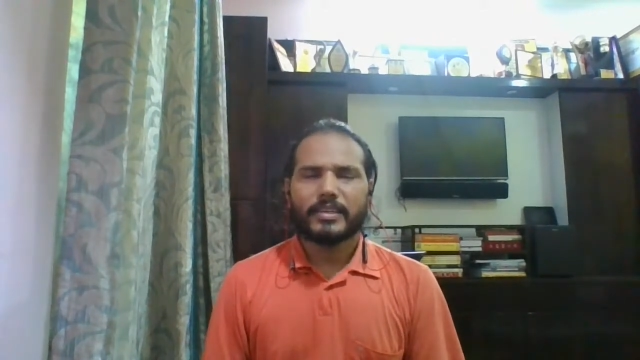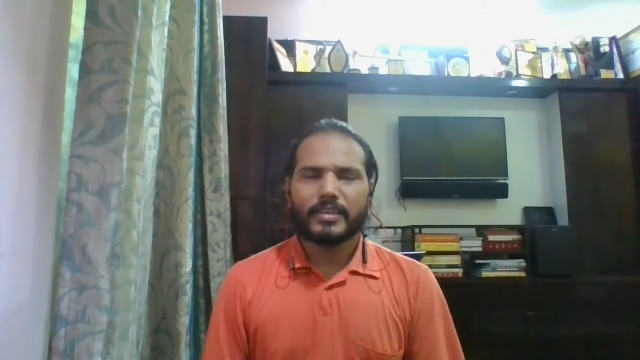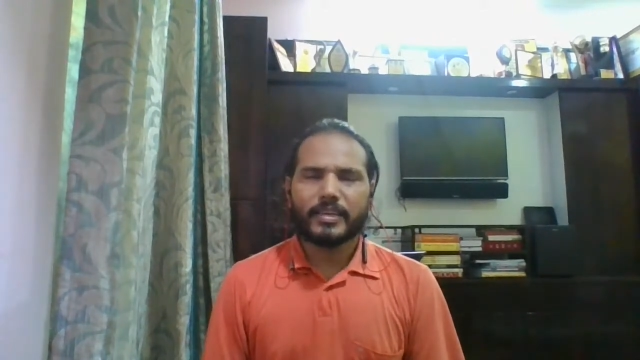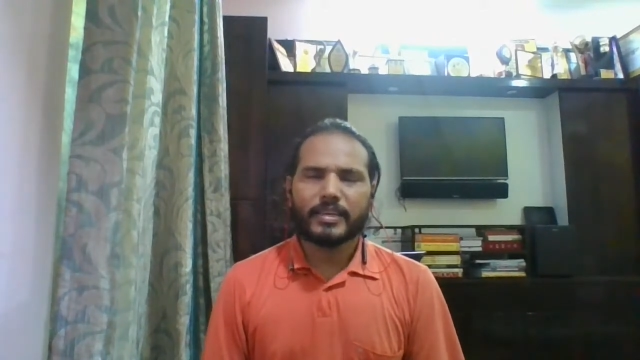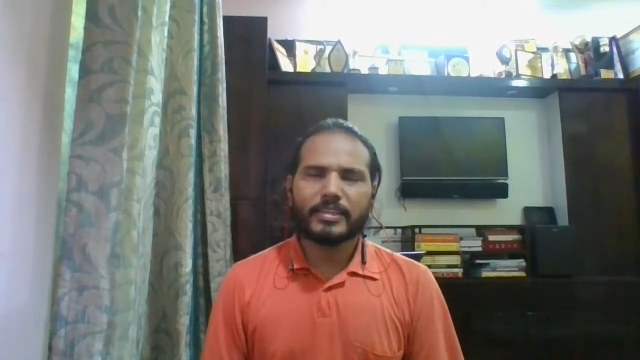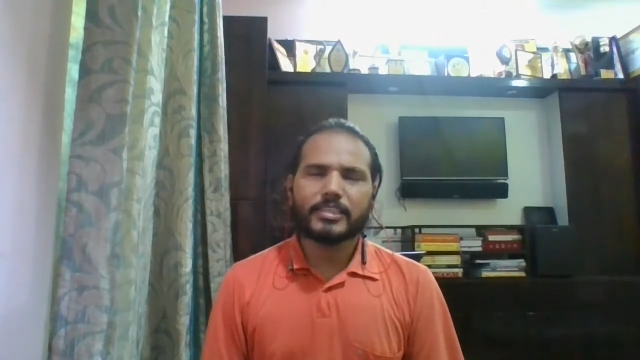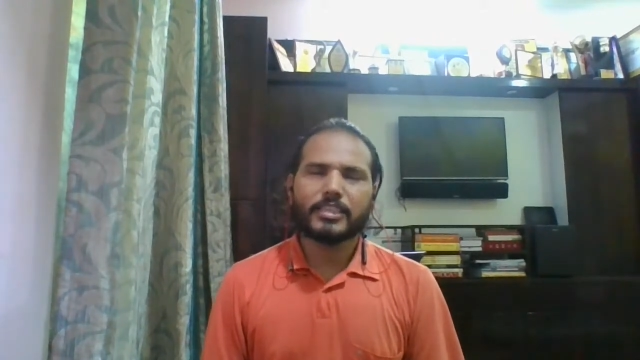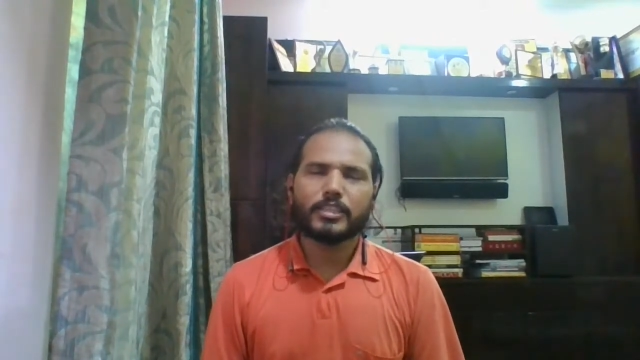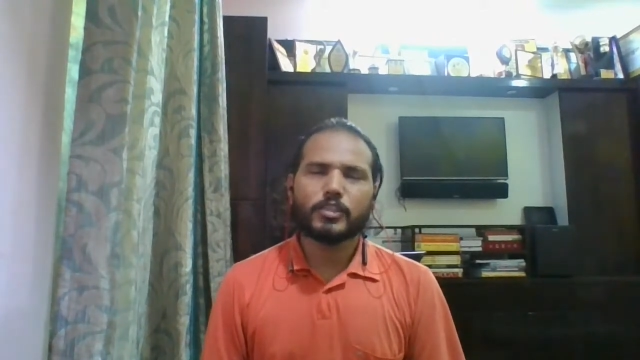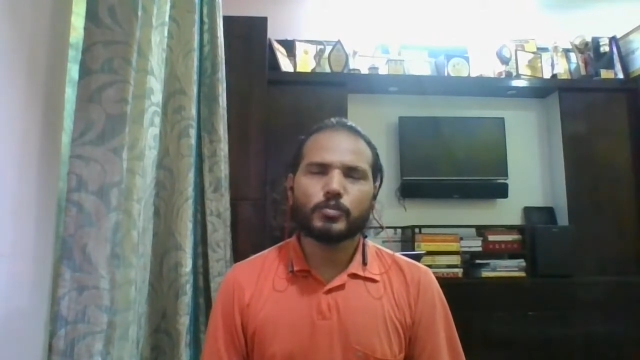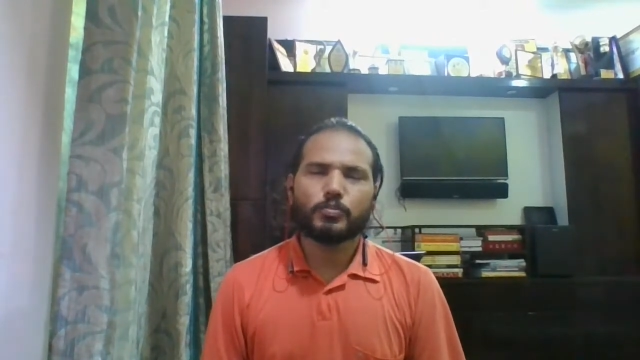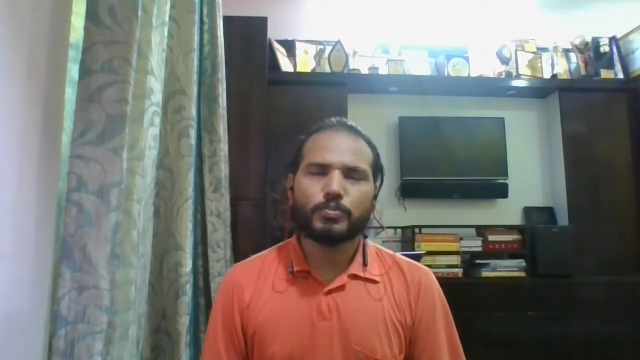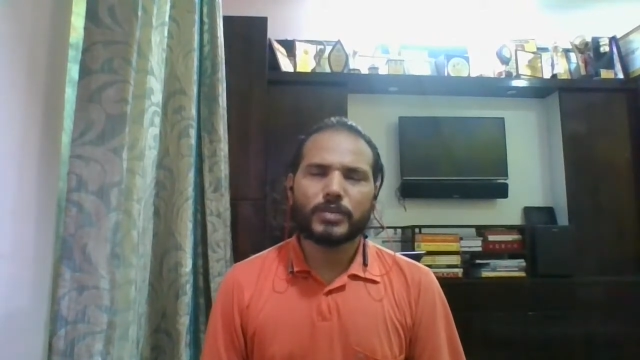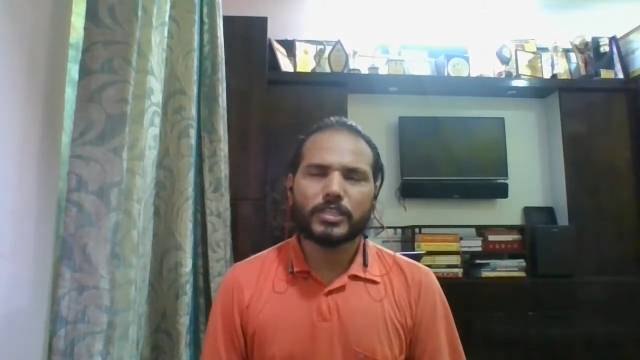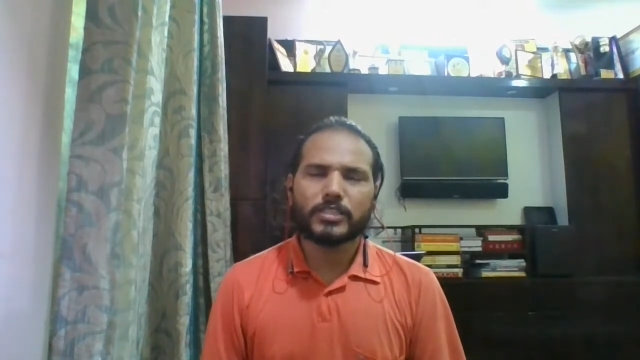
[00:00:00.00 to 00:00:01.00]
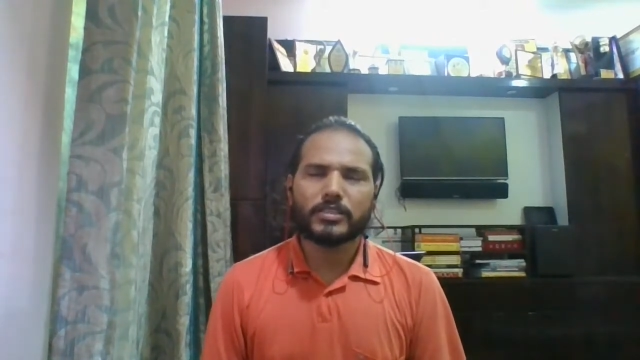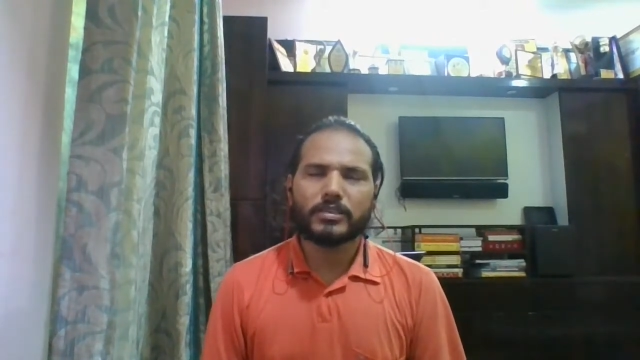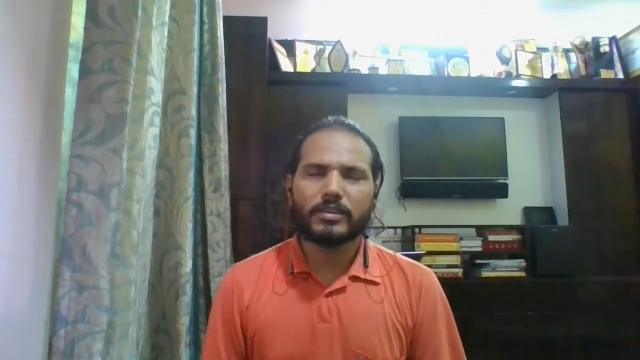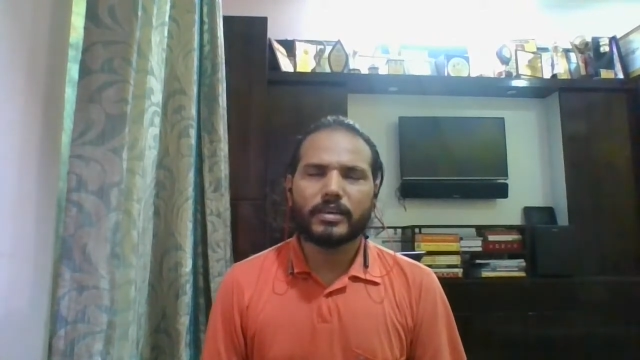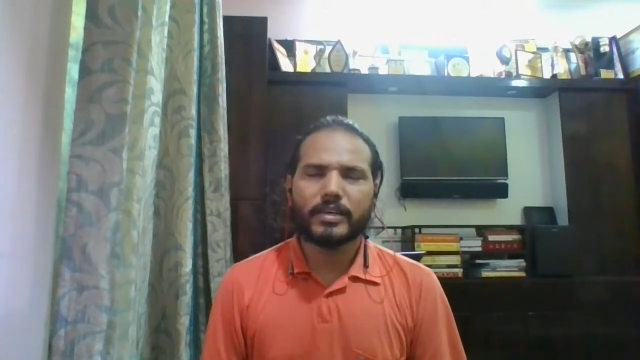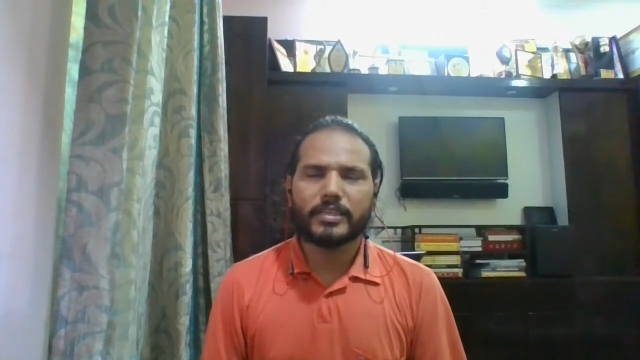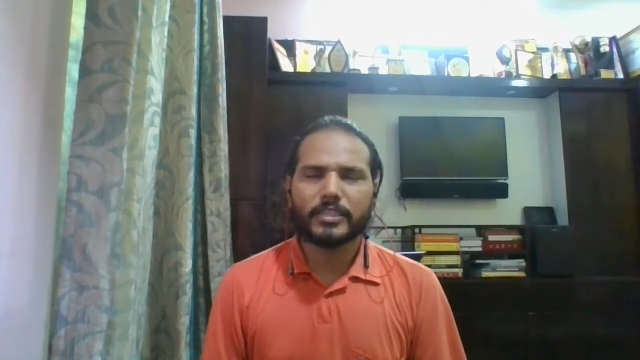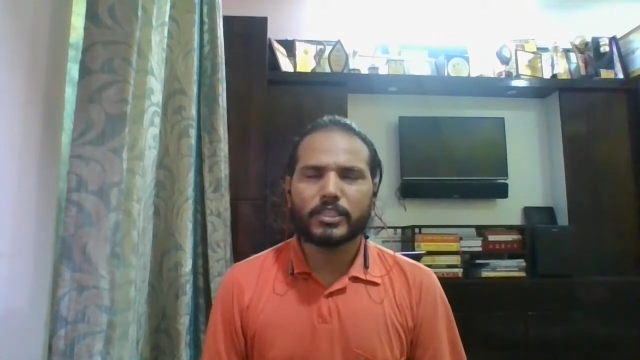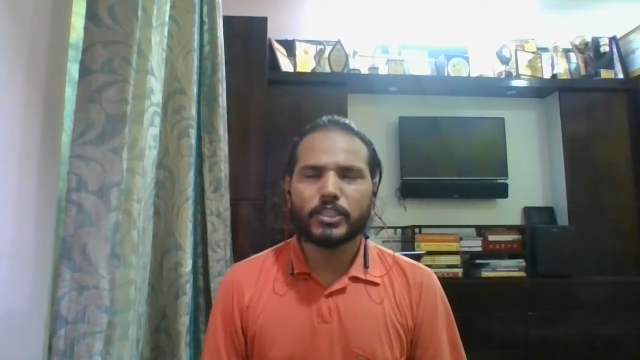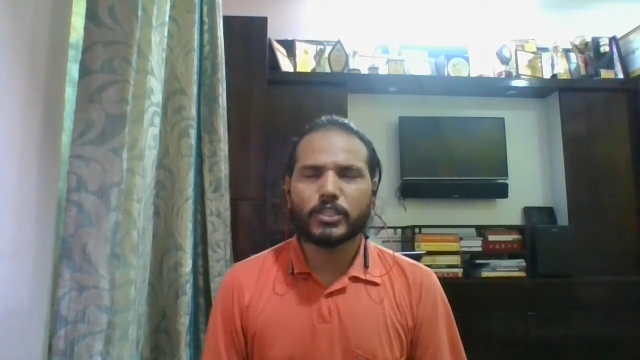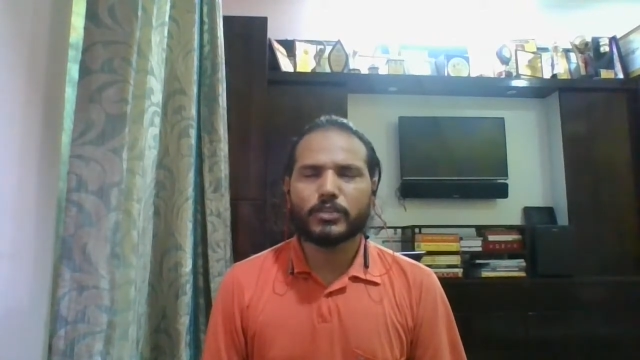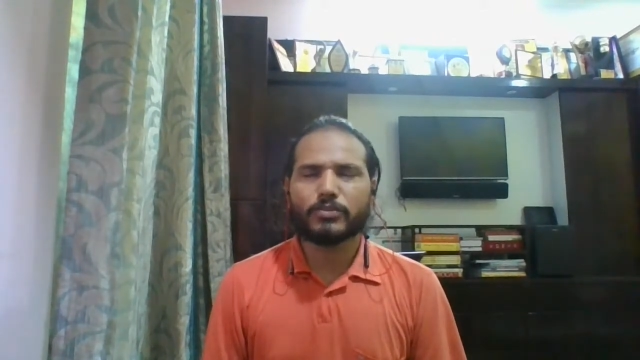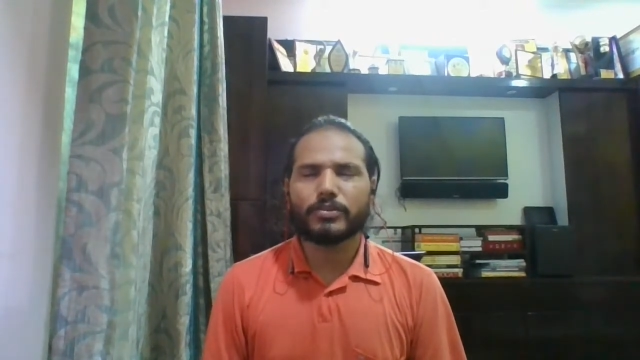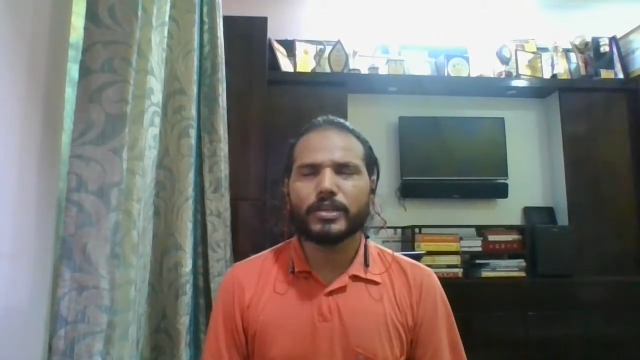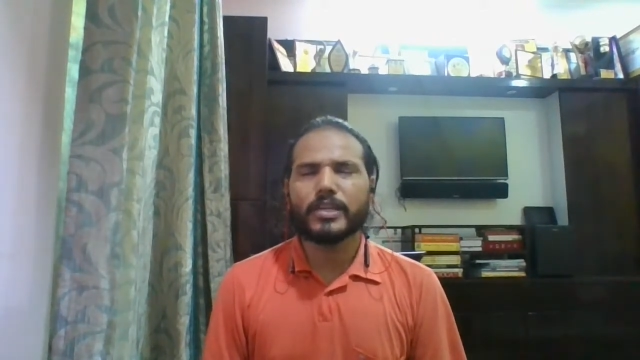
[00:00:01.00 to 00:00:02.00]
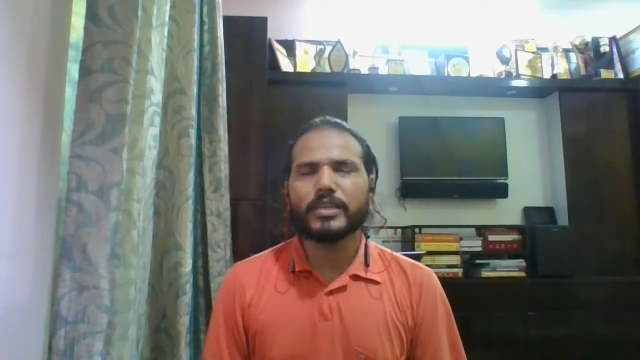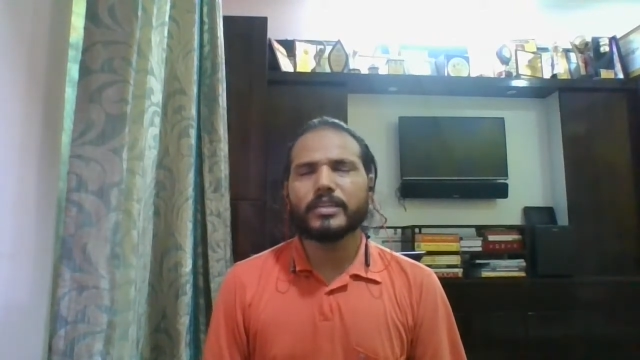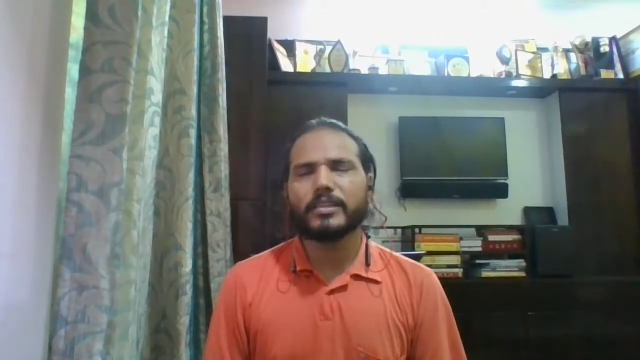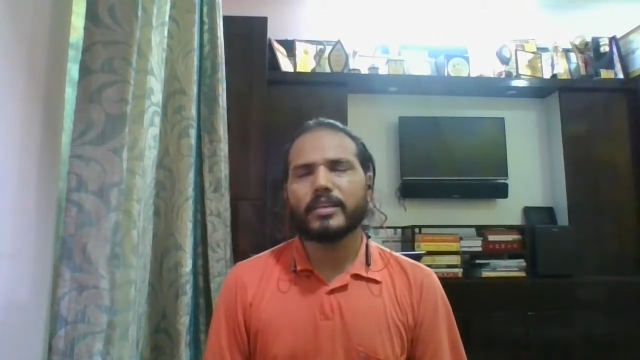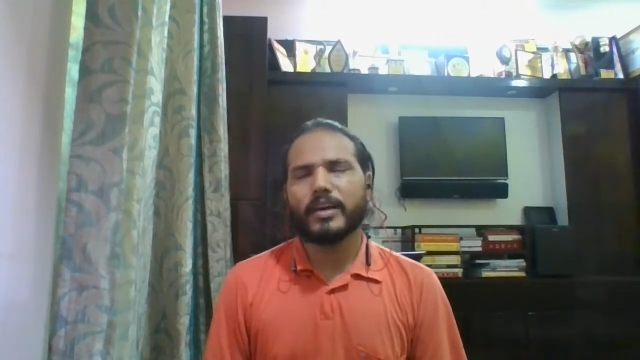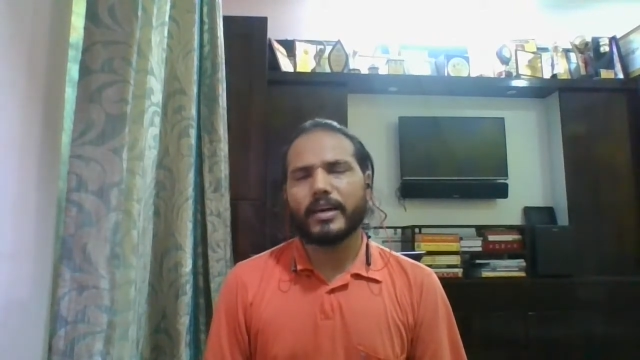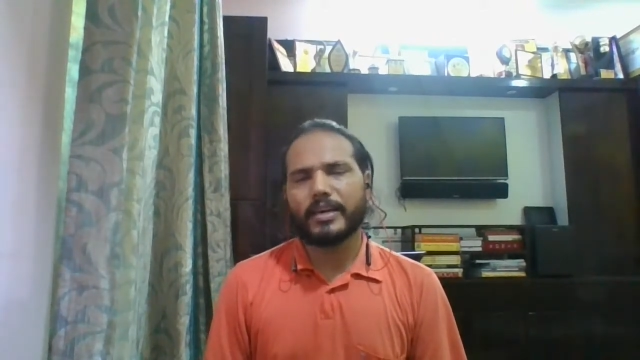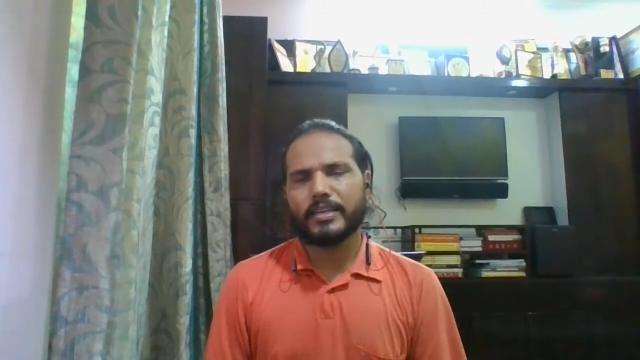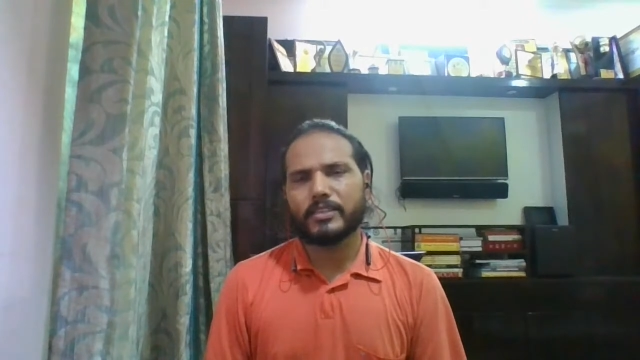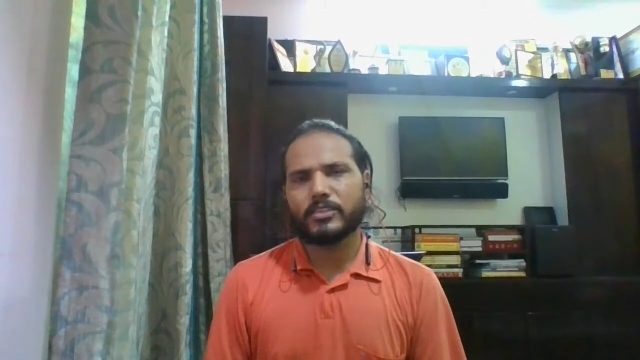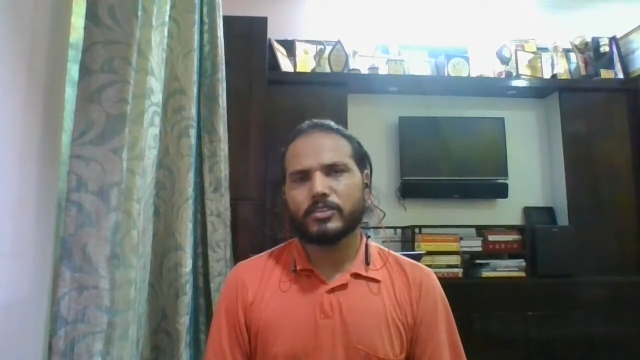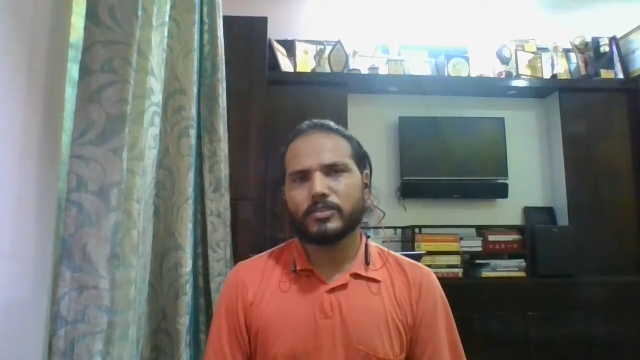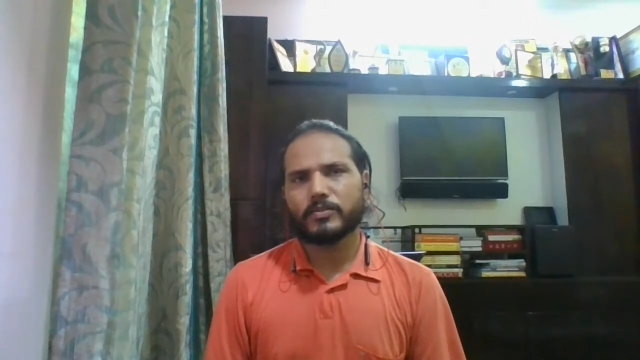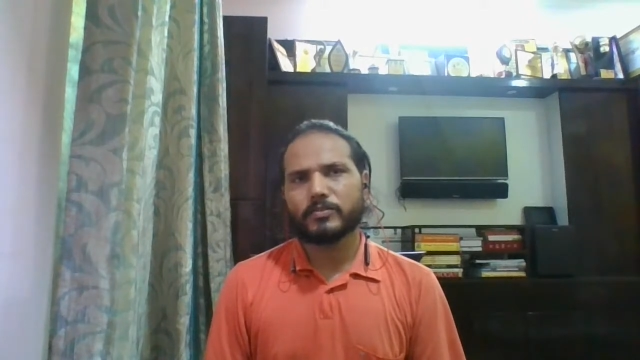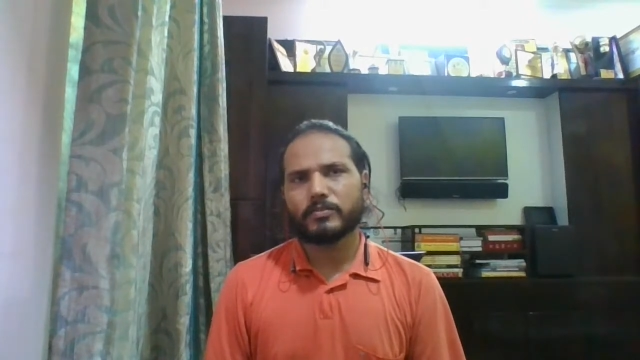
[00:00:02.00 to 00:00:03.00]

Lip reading: excess pressure and strain in the eyes.